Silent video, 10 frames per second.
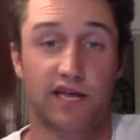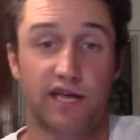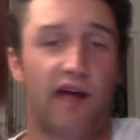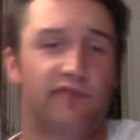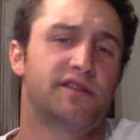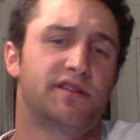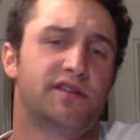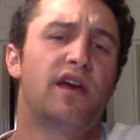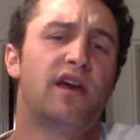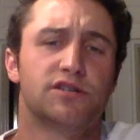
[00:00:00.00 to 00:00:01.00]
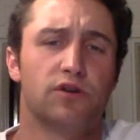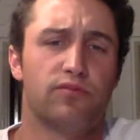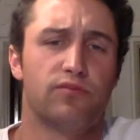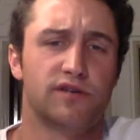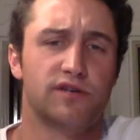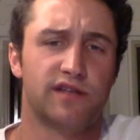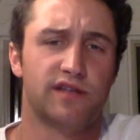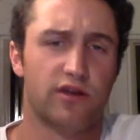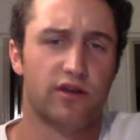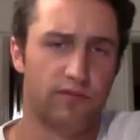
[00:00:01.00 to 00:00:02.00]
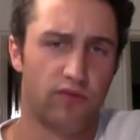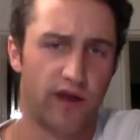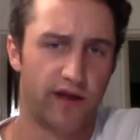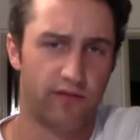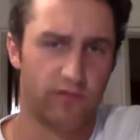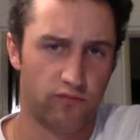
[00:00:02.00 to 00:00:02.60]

And obviously, so a person like Kobe Bryant